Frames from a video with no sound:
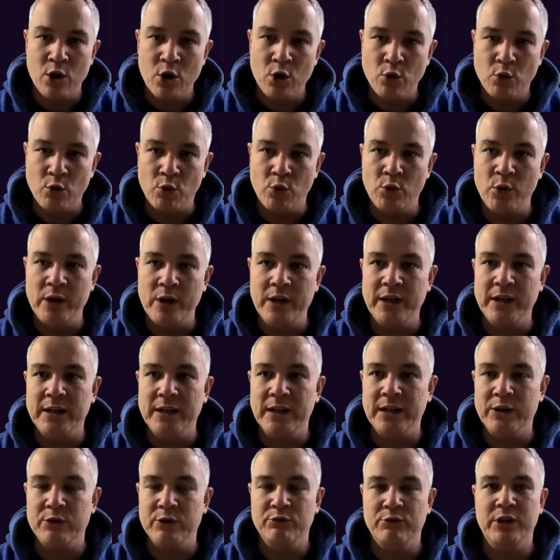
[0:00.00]

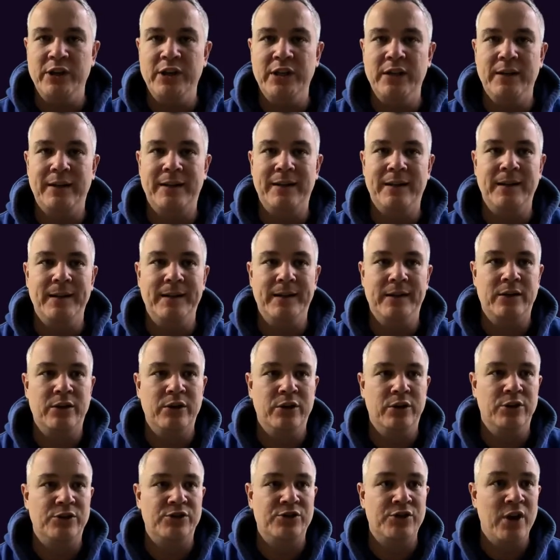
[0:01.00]
really, really
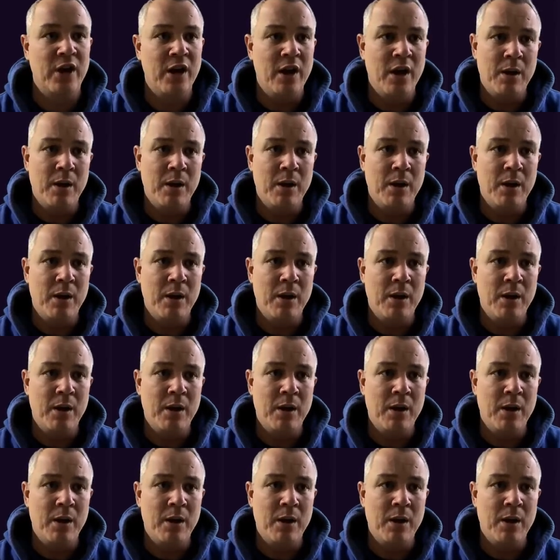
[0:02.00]
clear-cut.